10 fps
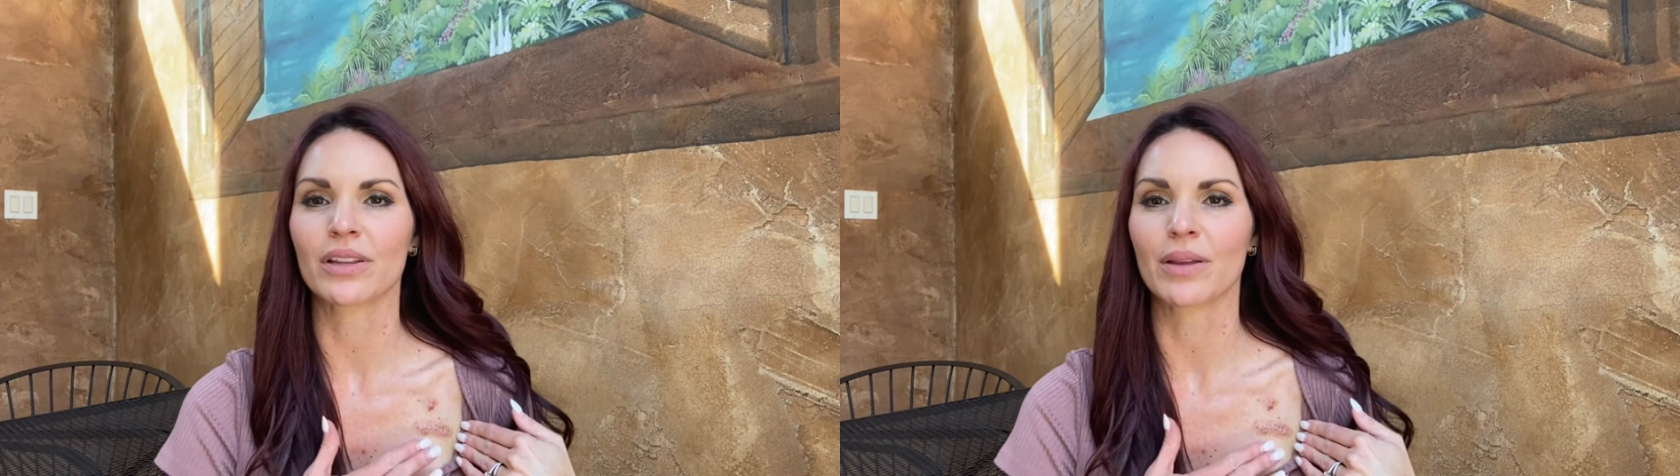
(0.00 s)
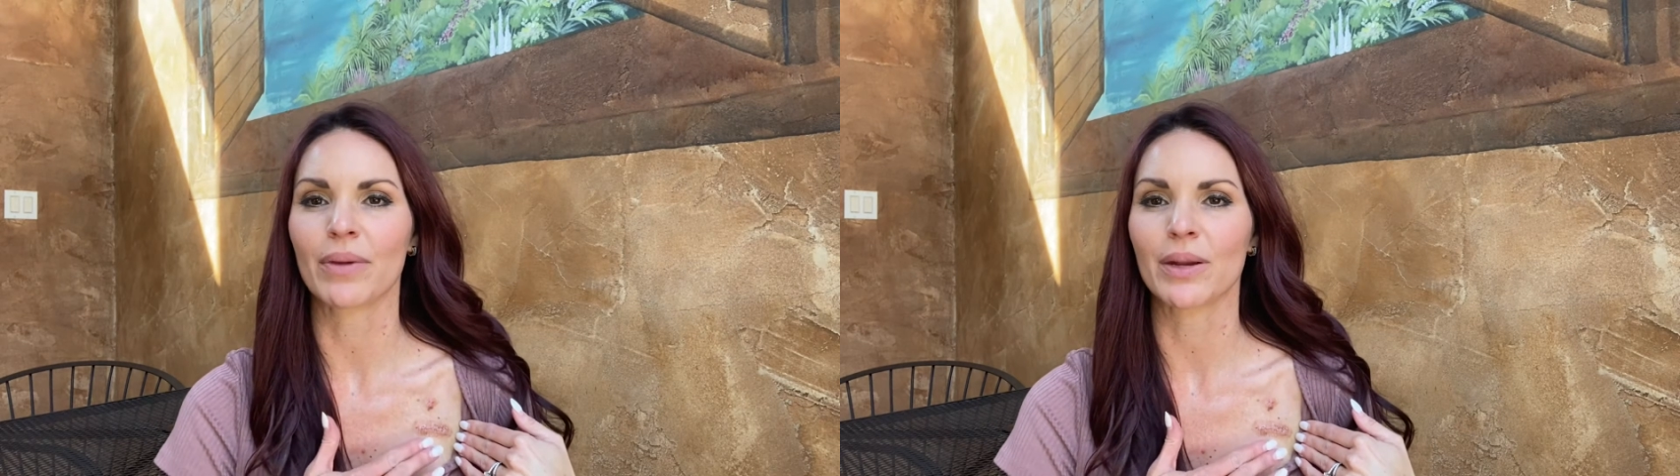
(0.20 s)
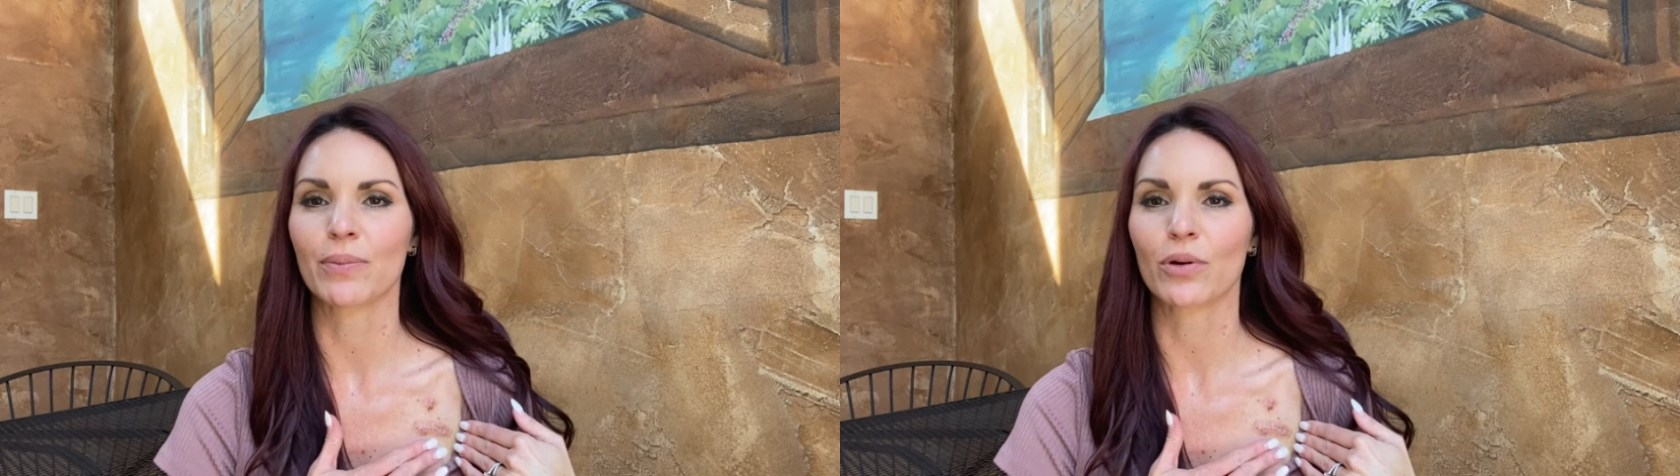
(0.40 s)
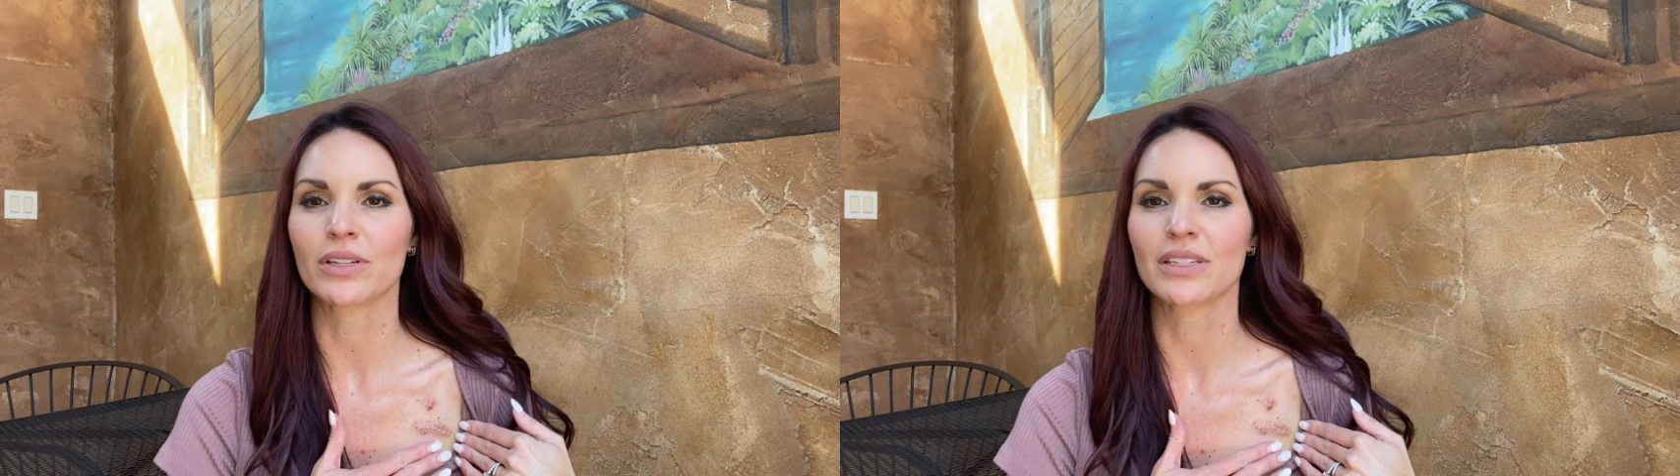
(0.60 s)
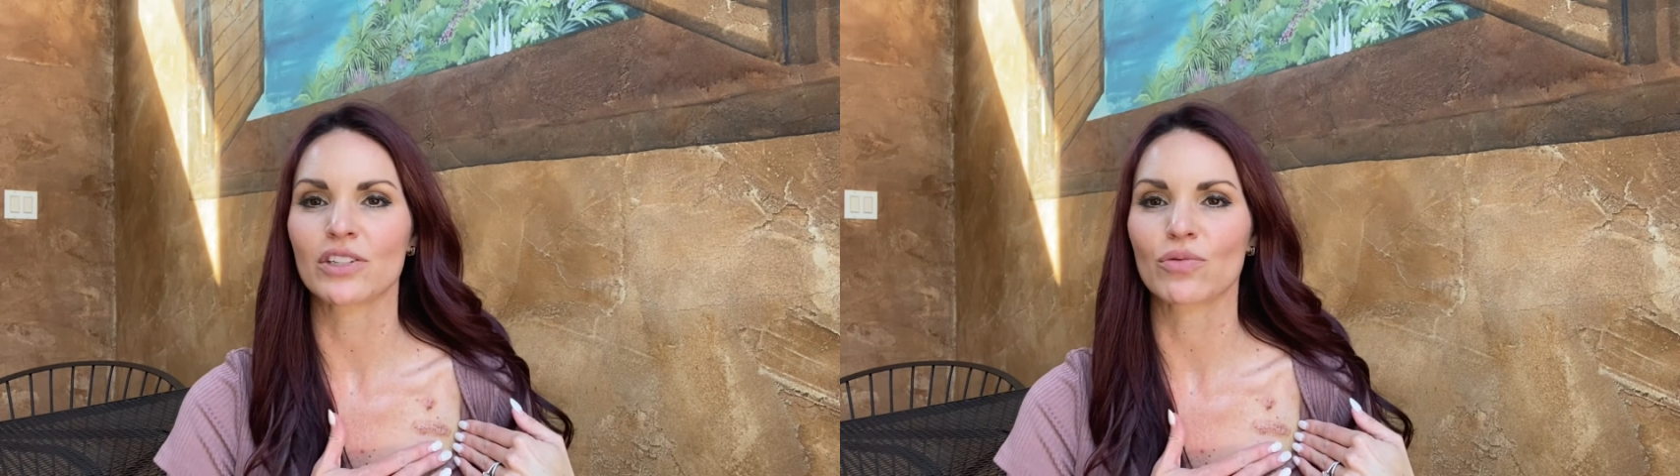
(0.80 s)
The MEDIPORT
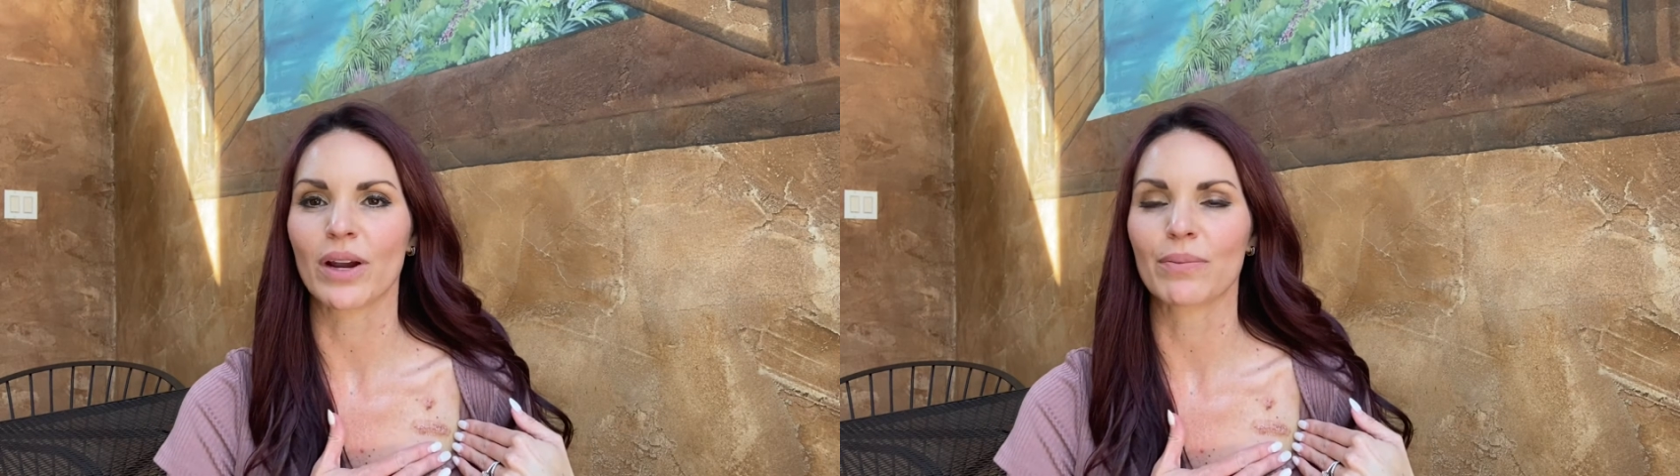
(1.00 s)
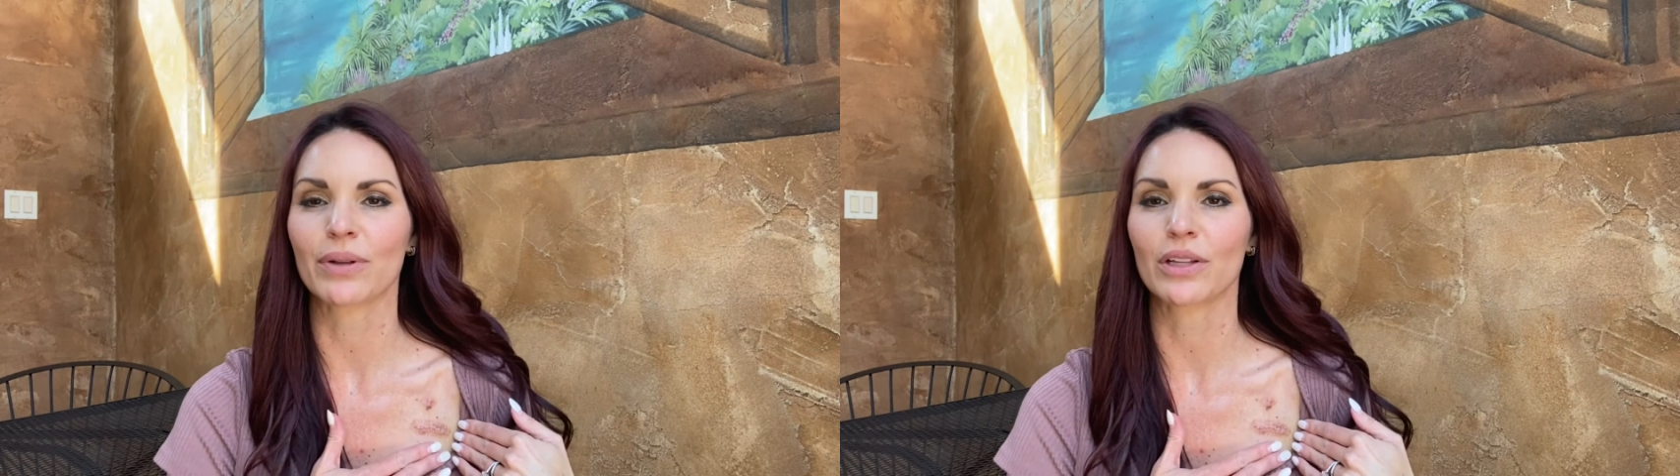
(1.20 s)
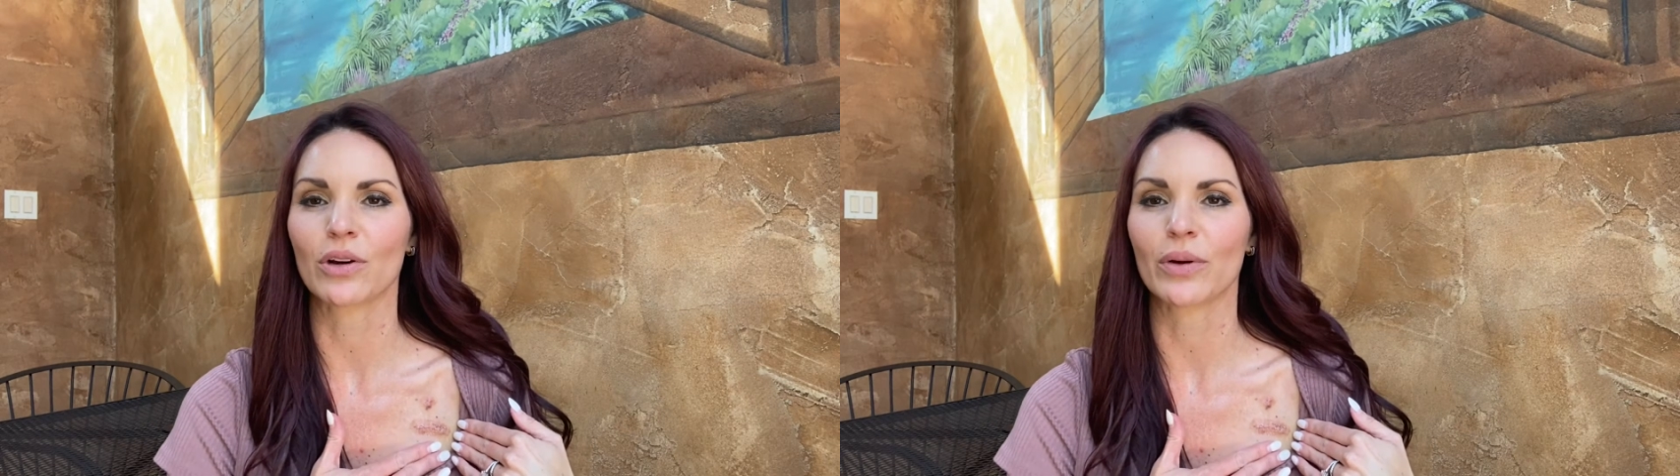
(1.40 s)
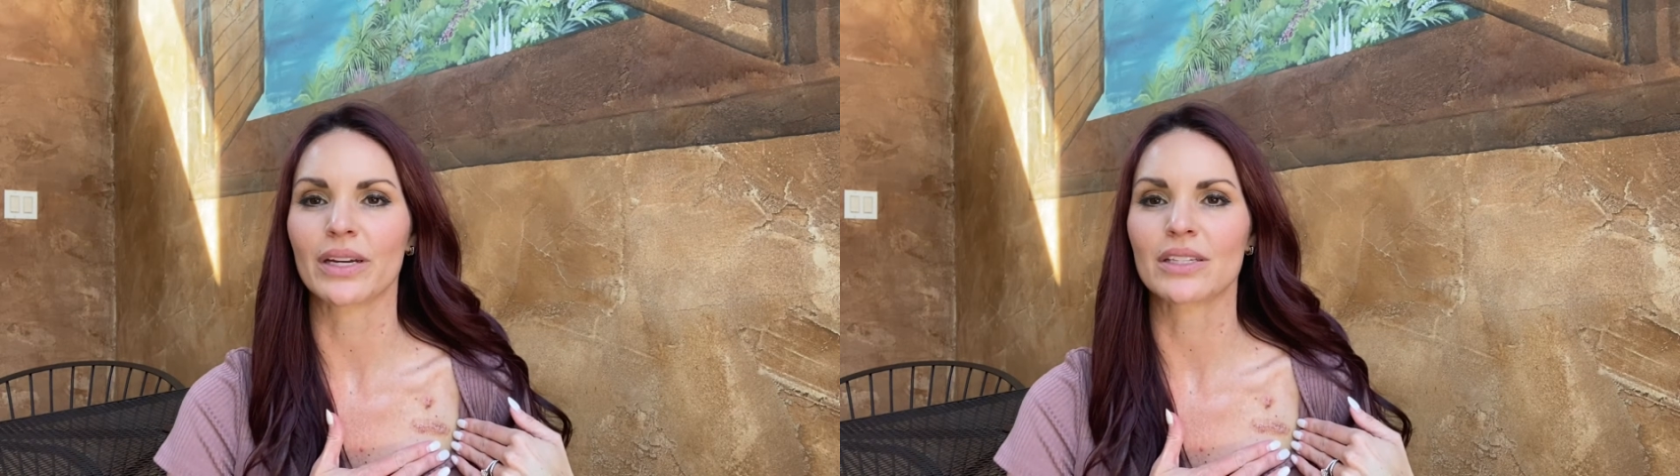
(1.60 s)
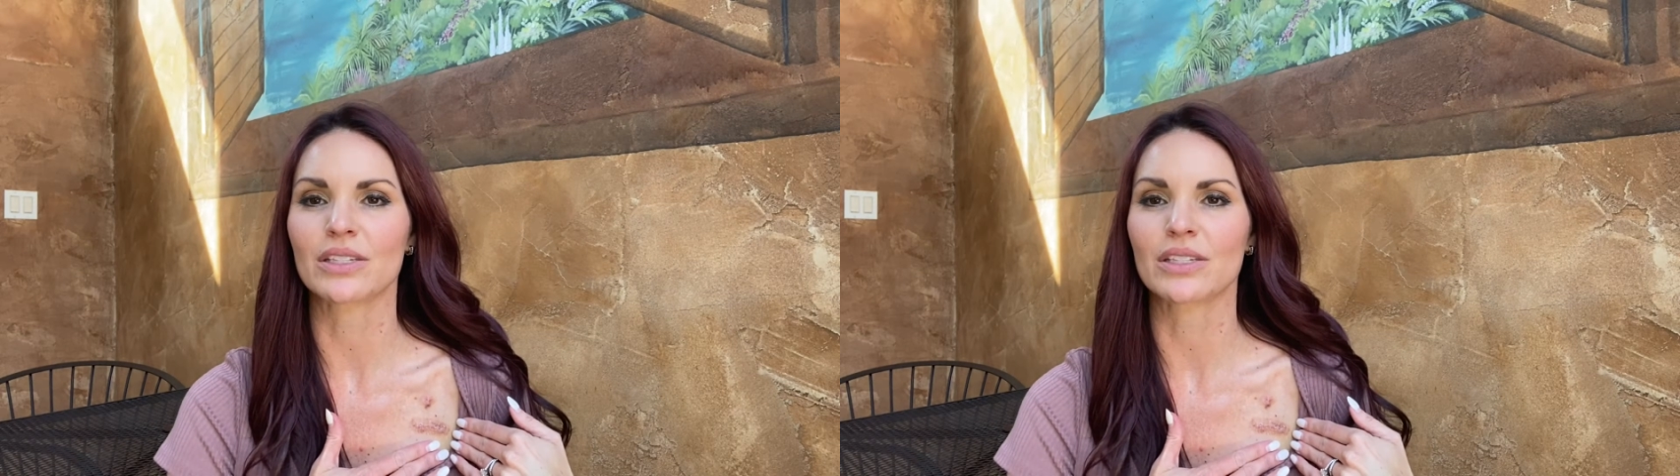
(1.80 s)
sits right below it.